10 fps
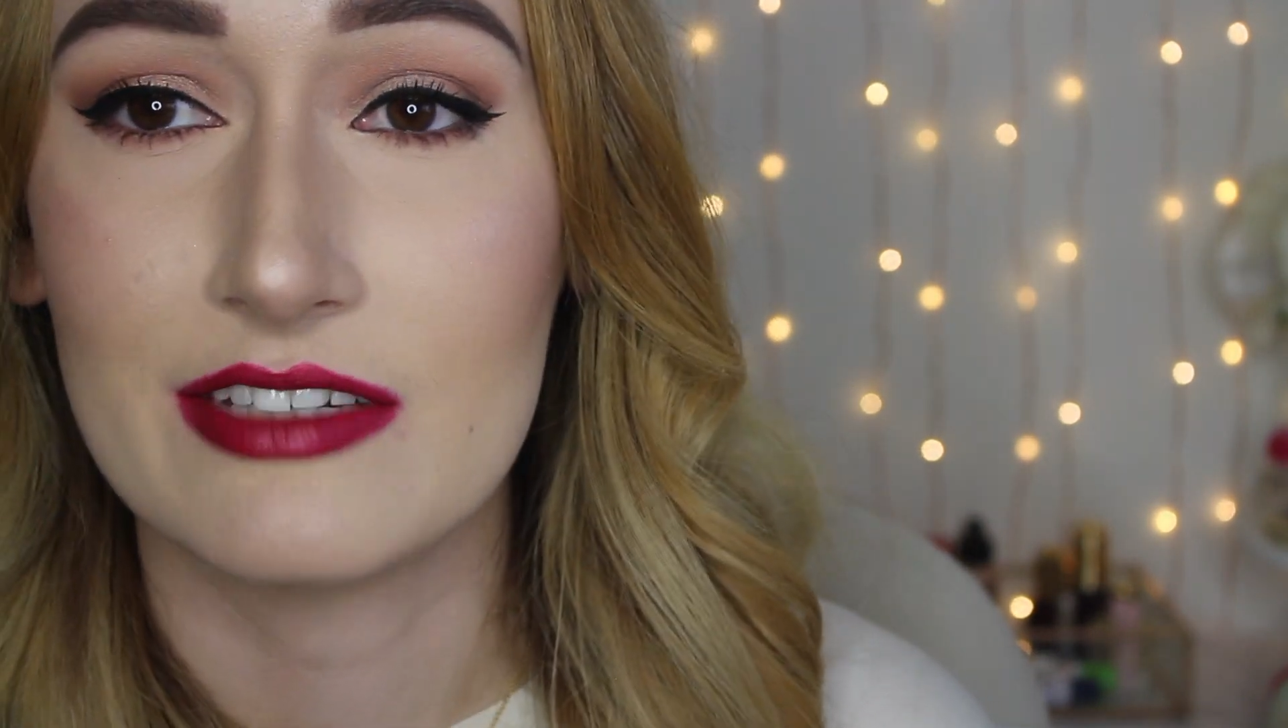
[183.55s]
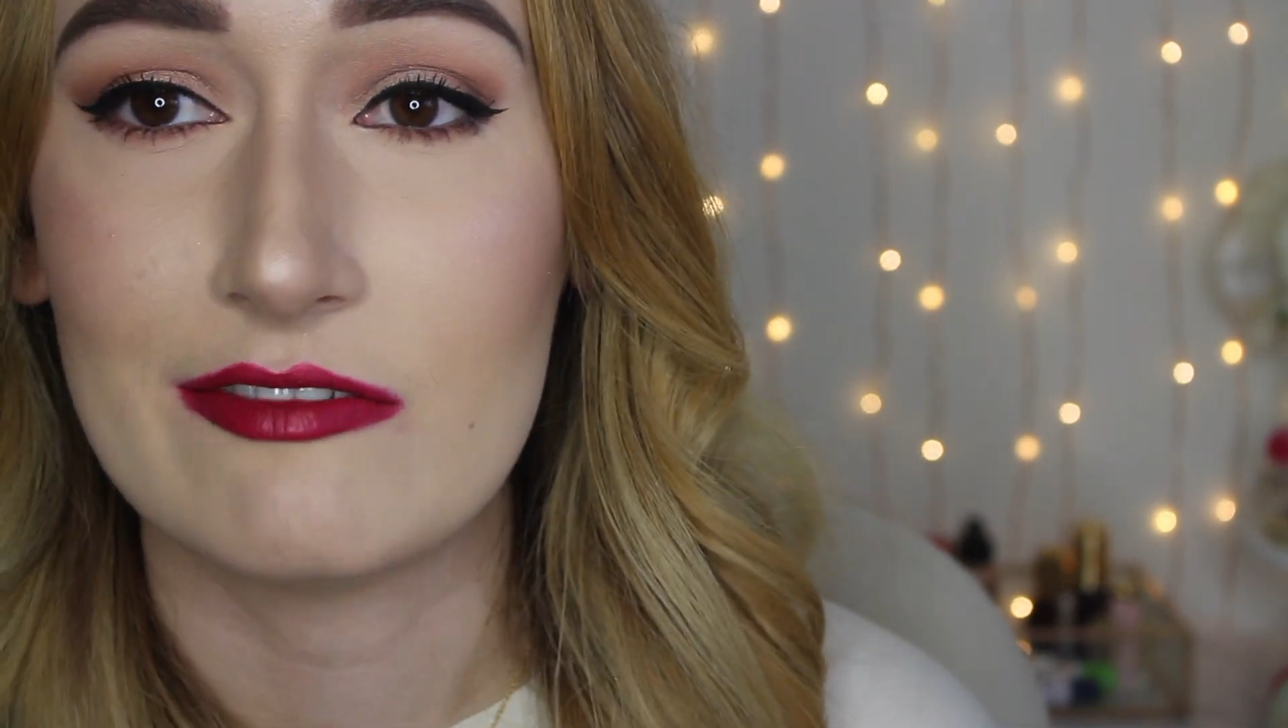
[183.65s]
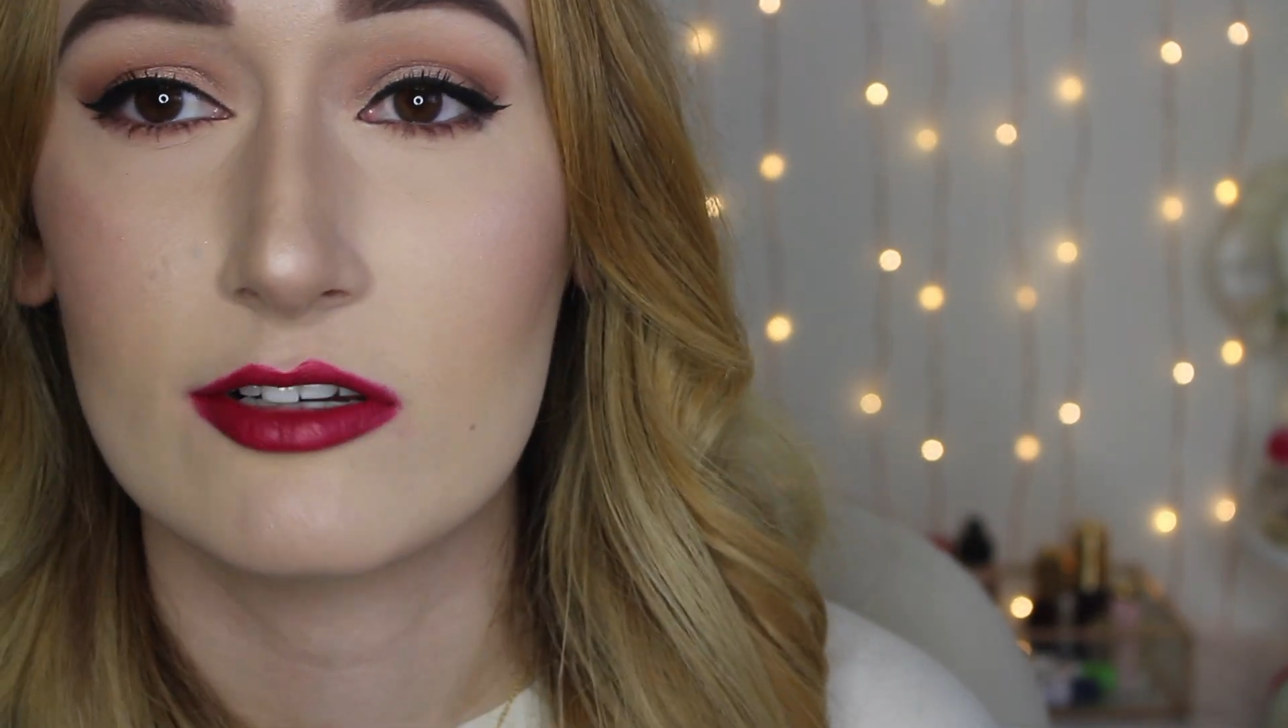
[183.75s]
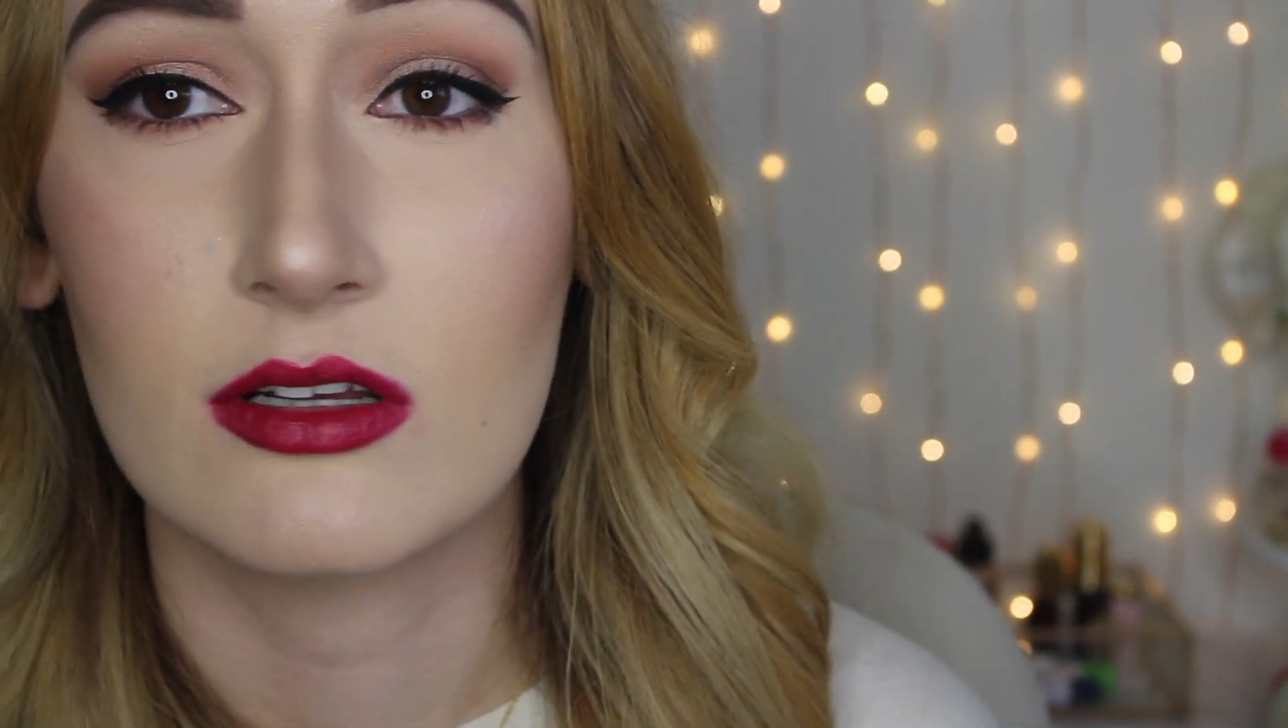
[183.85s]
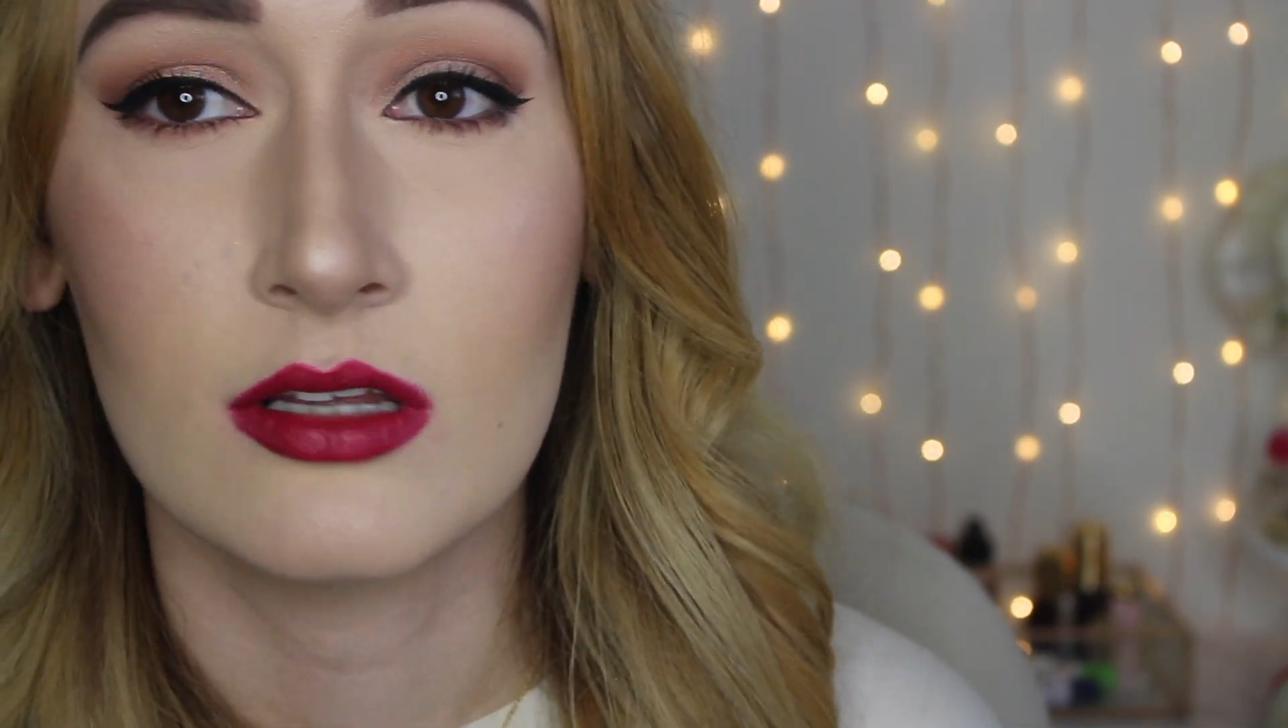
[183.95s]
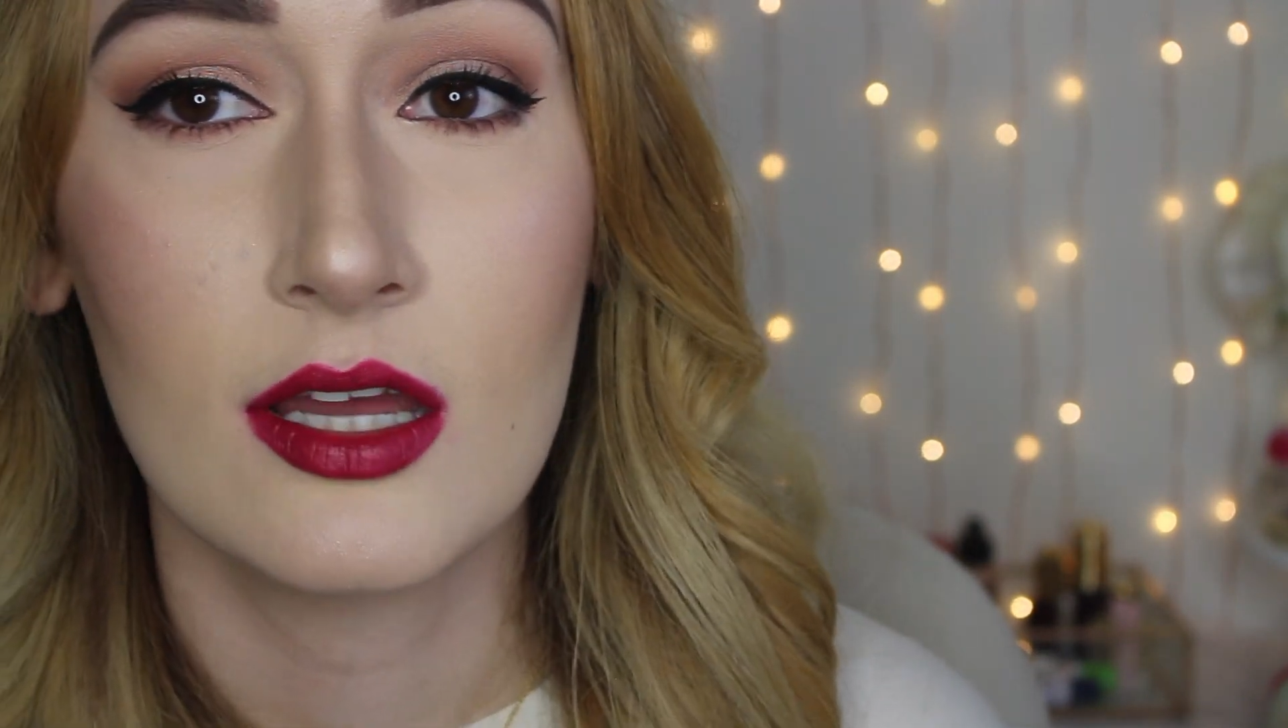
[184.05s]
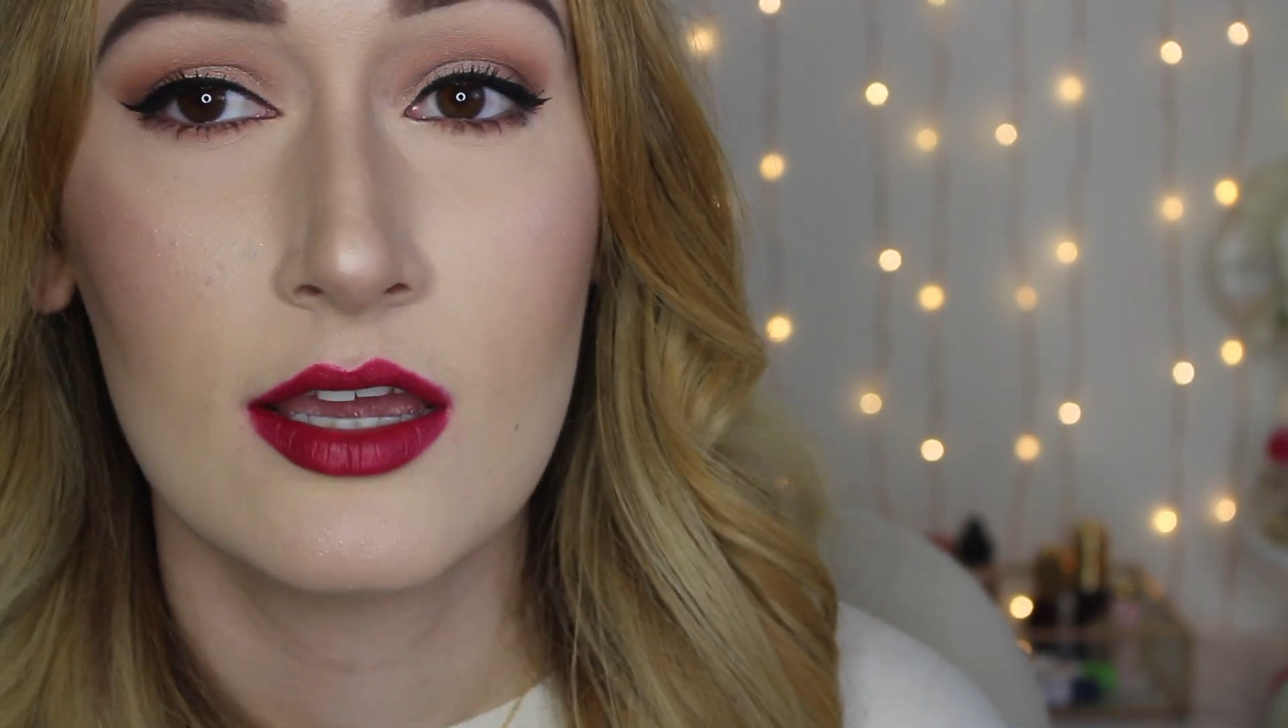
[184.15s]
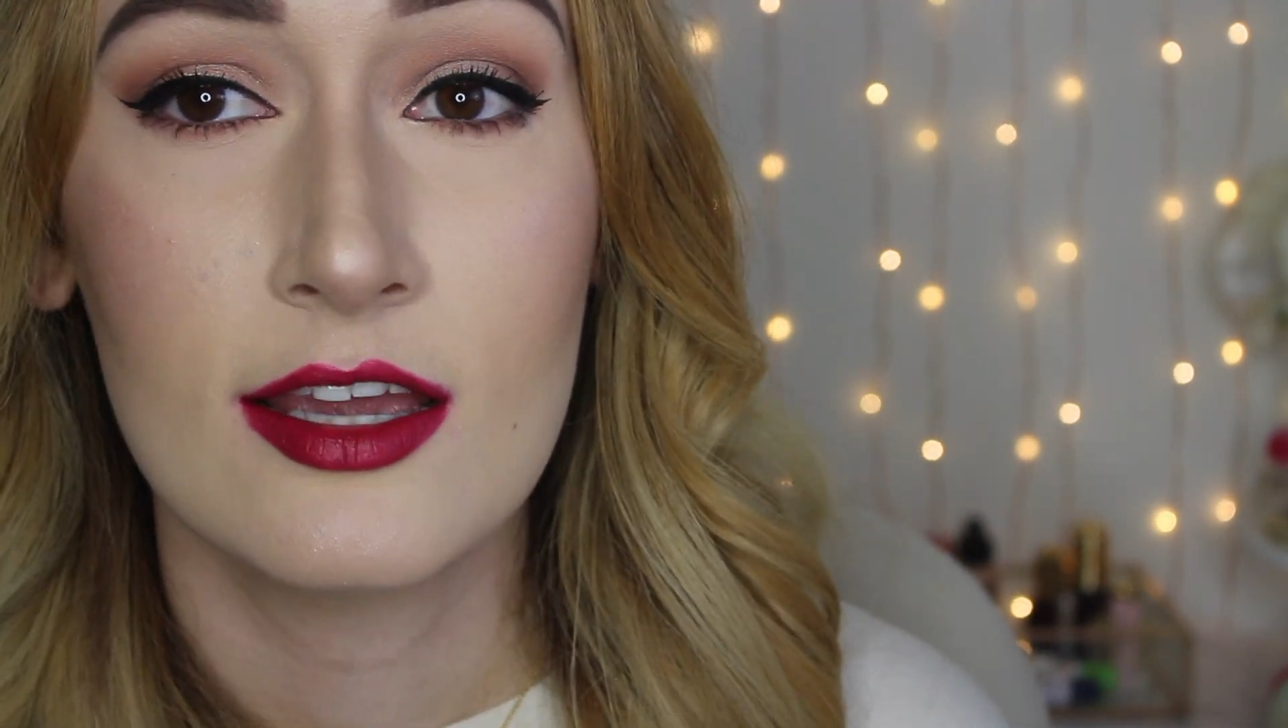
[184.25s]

difficult